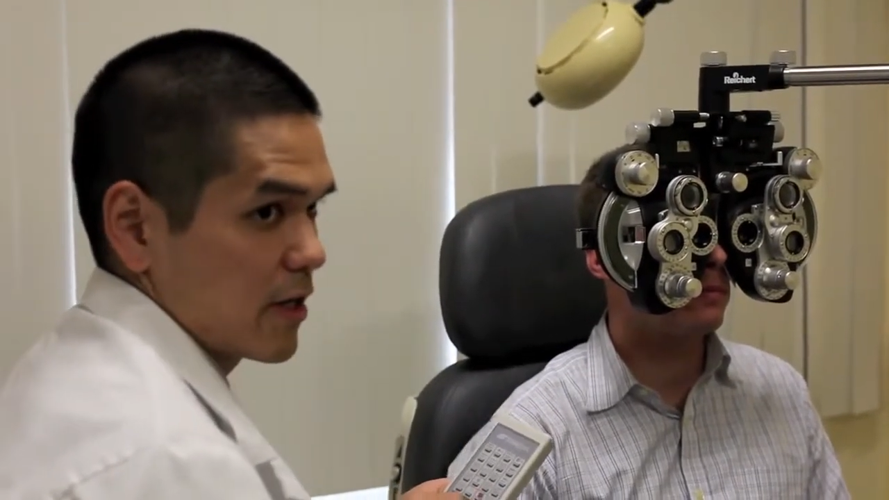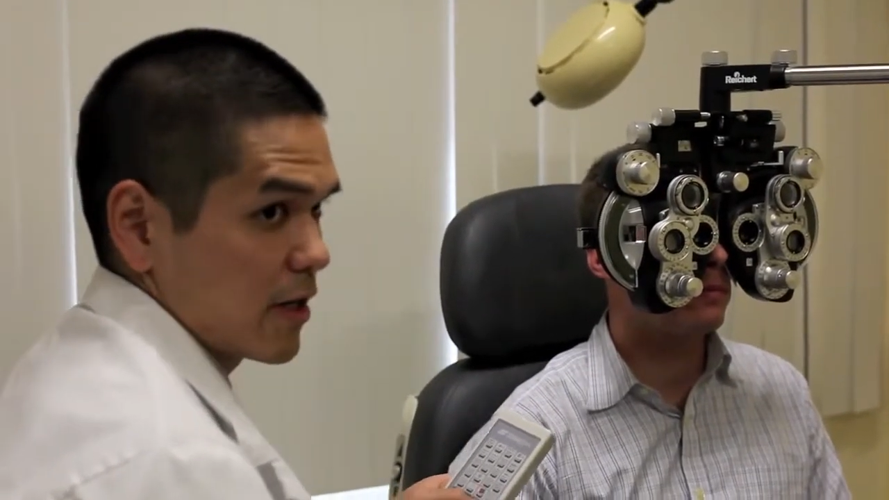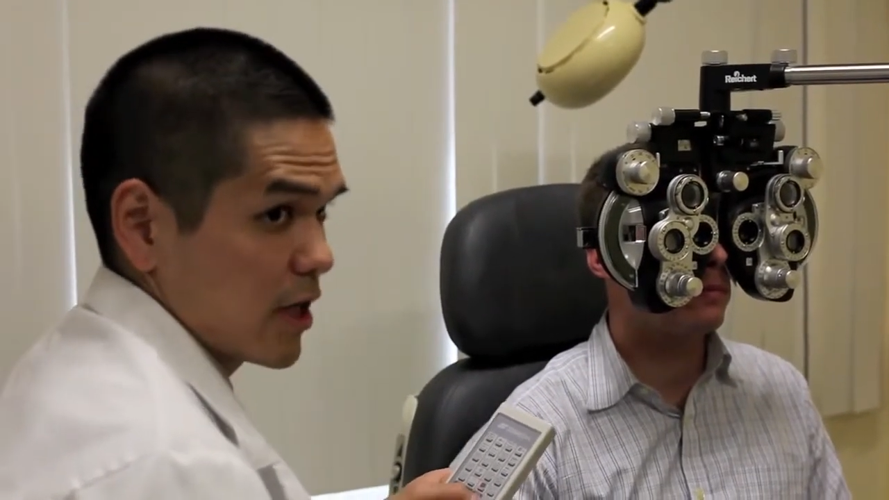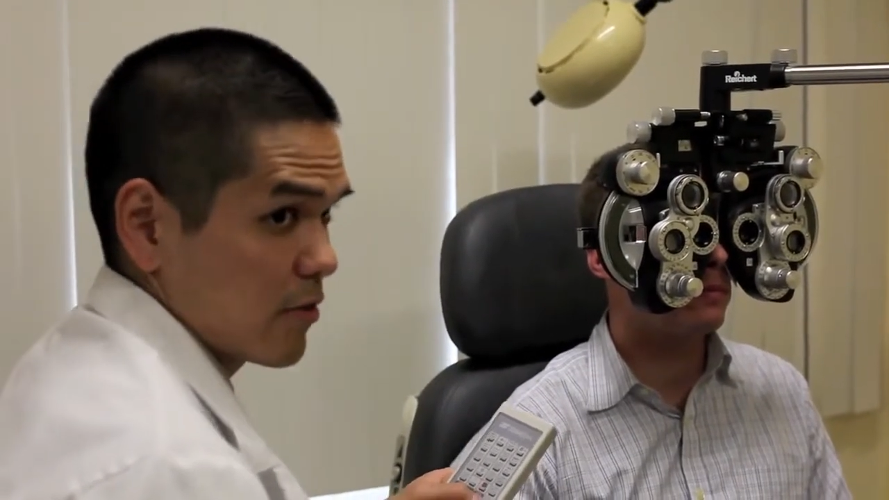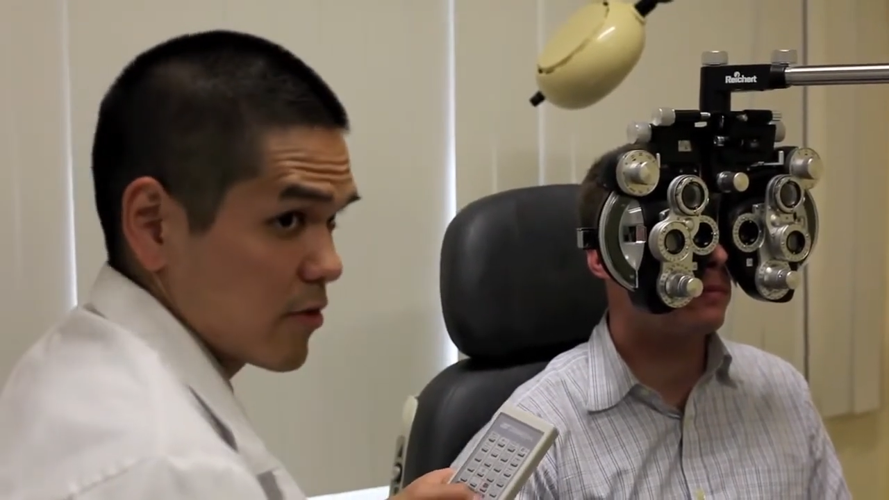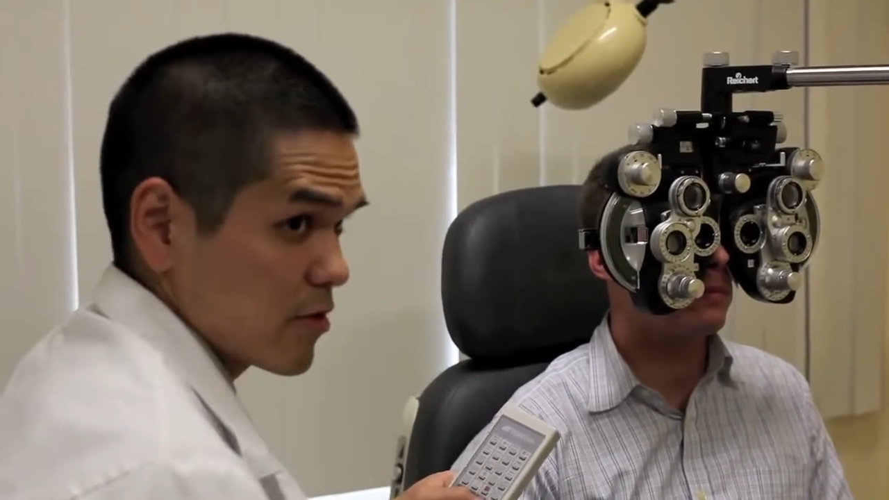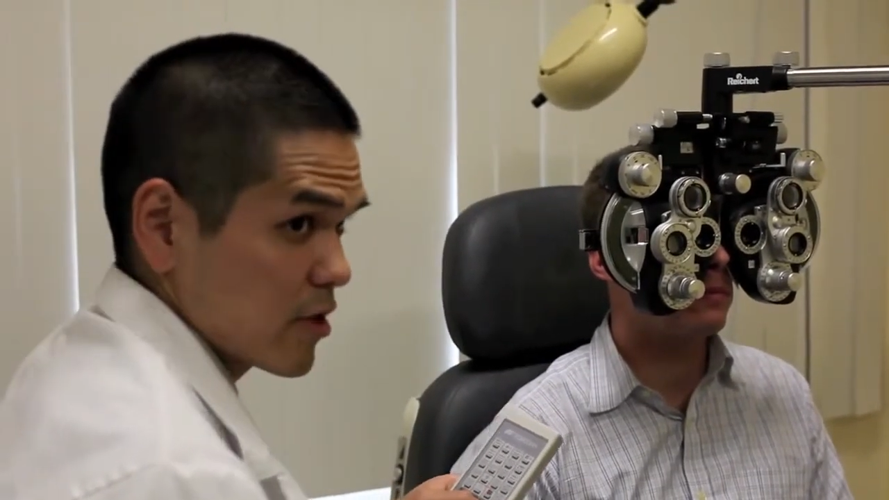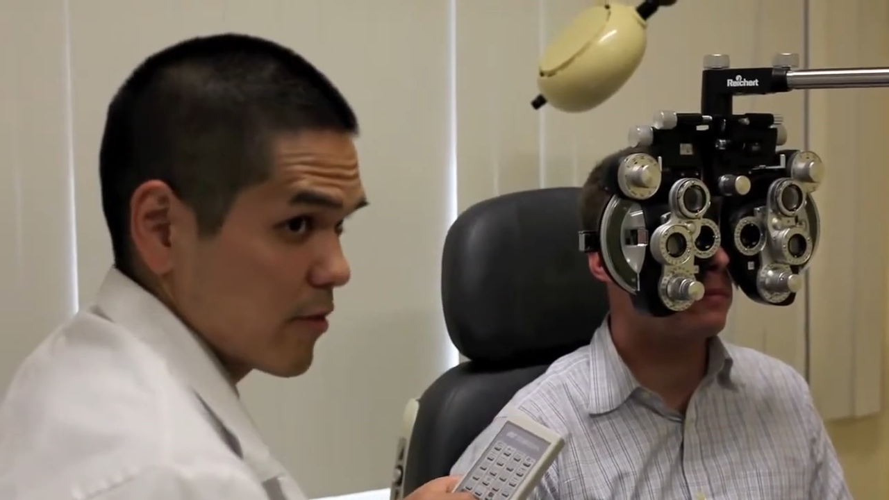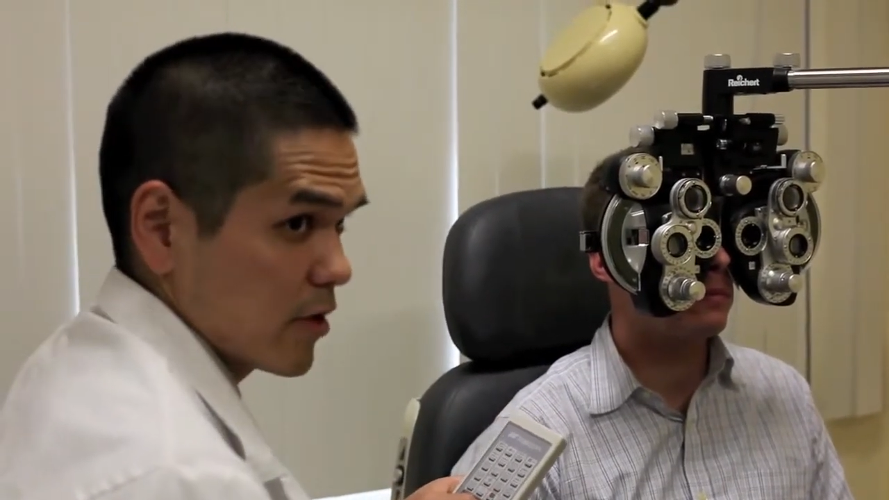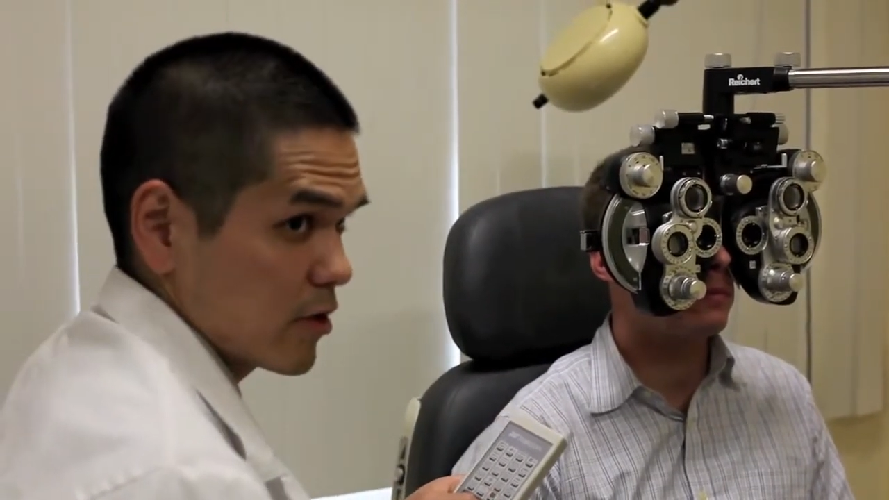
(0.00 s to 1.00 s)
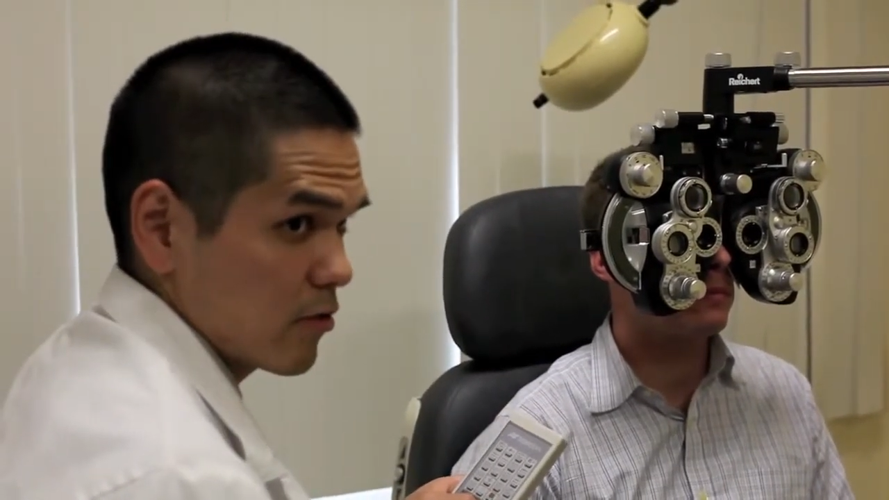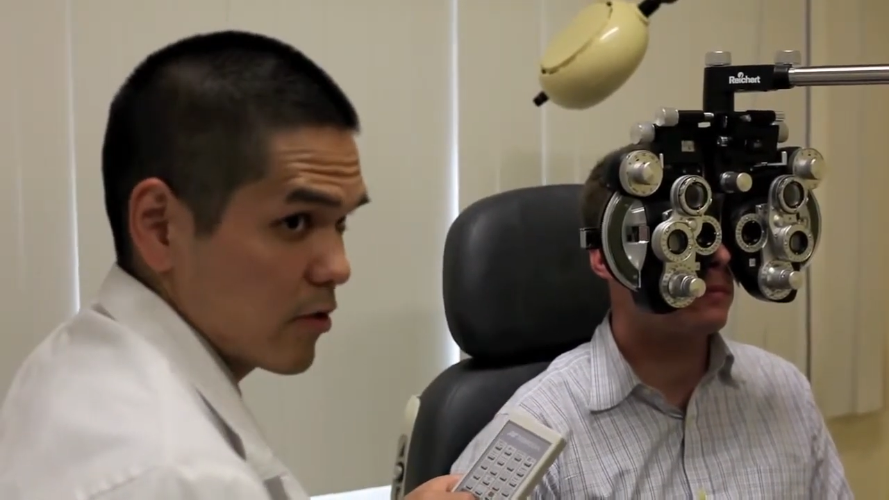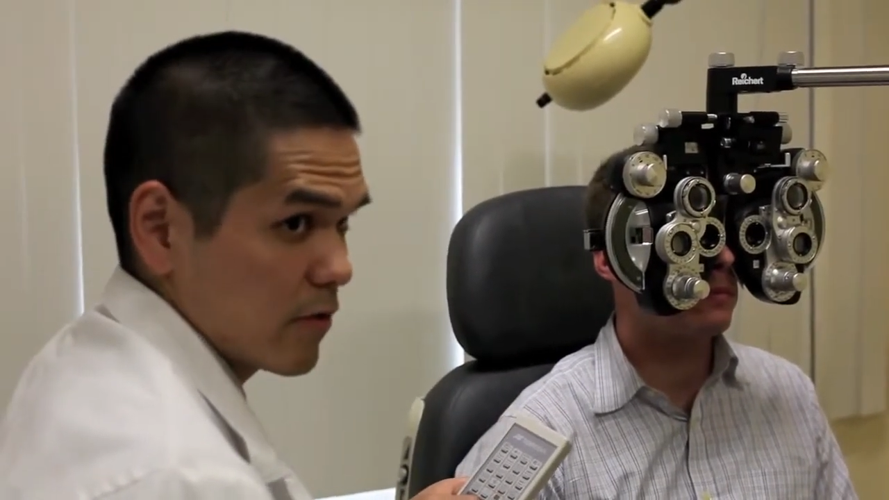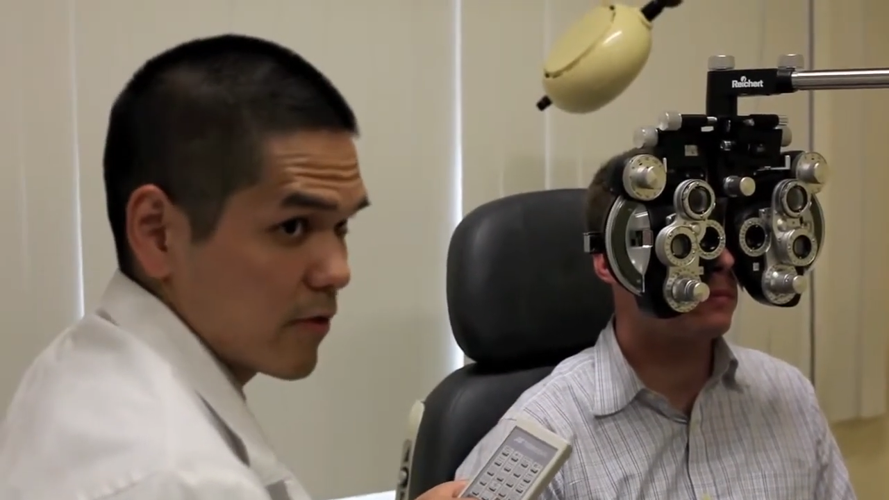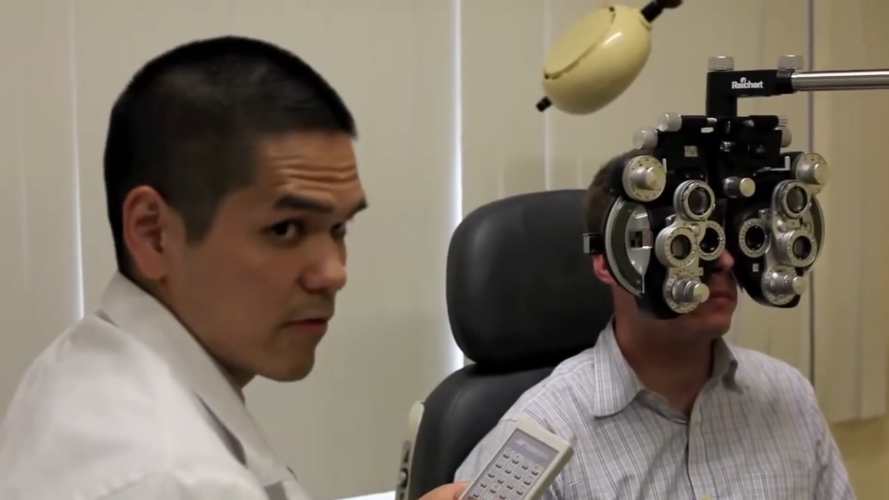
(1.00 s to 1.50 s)
I got him to see about
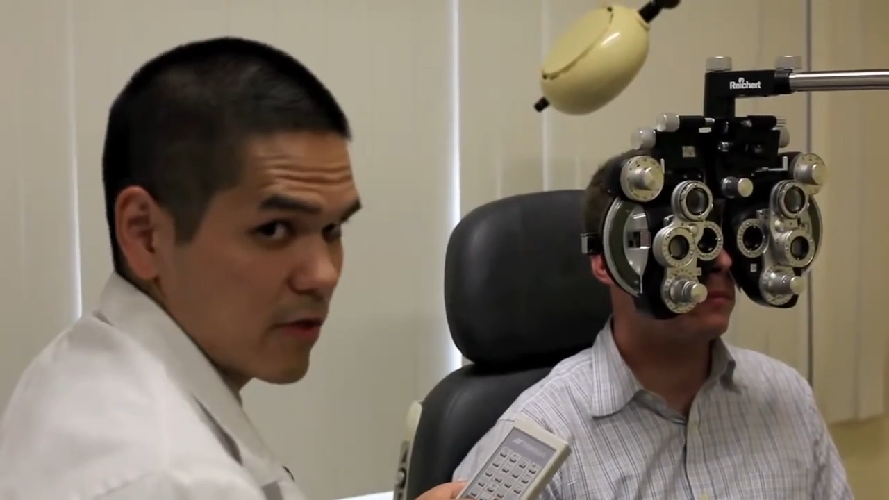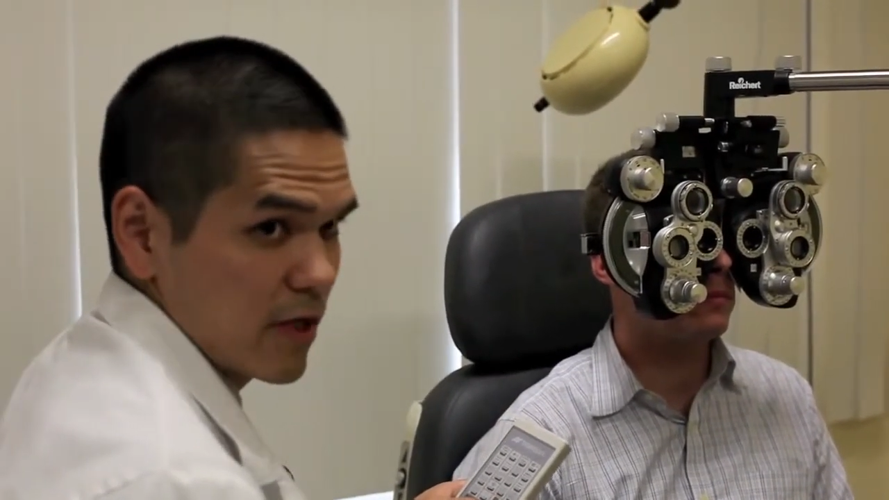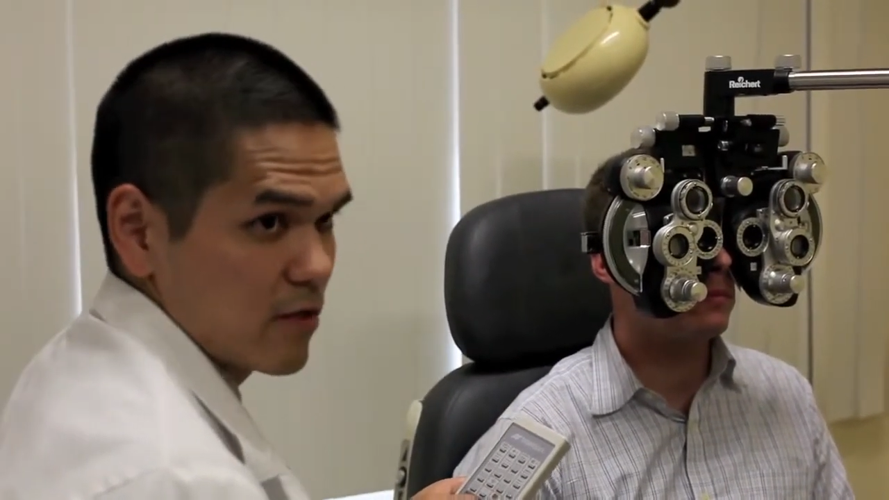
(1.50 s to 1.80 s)
2015,